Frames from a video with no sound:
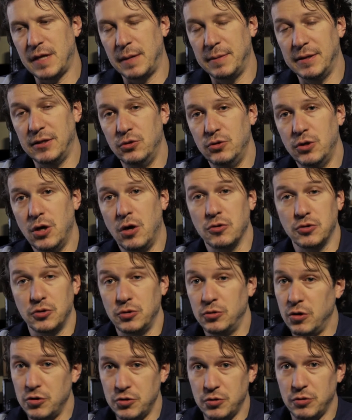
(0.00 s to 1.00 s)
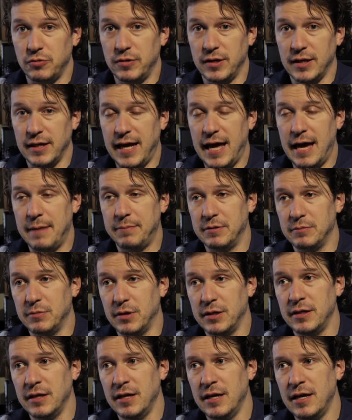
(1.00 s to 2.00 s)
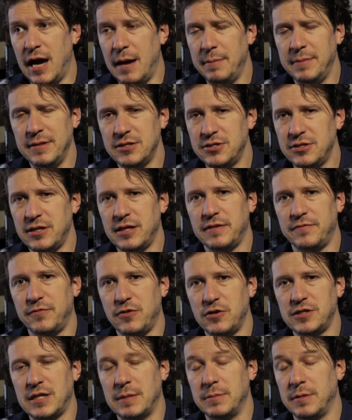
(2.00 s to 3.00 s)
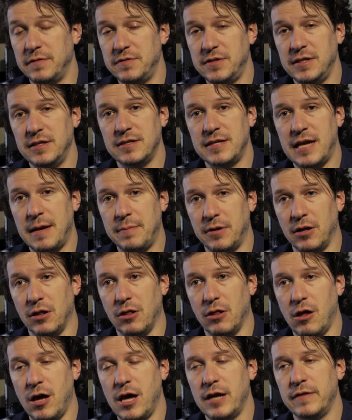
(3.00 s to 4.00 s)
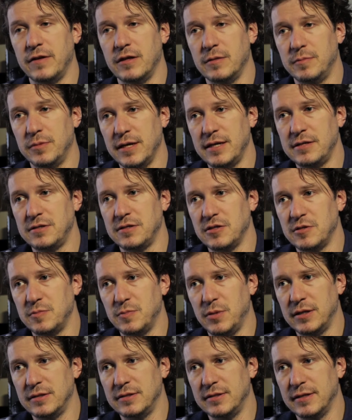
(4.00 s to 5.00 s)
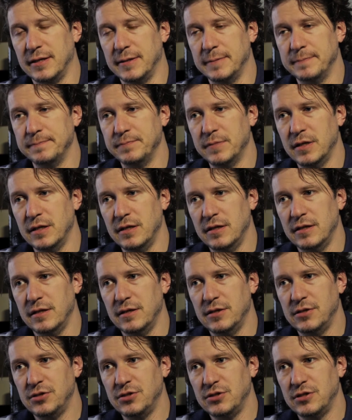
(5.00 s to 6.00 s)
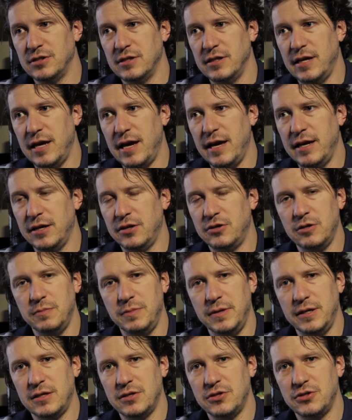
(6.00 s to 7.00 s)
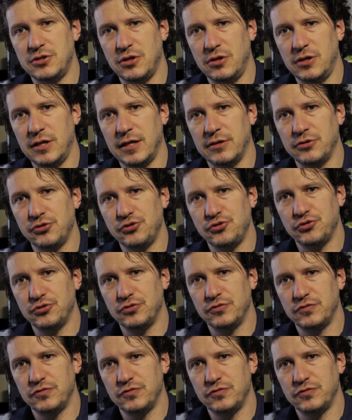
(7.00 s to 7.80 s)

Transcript: who knows what really happened. But this is not the first time. I've seen this happen in a lot of other places. But yeah, it could be concerning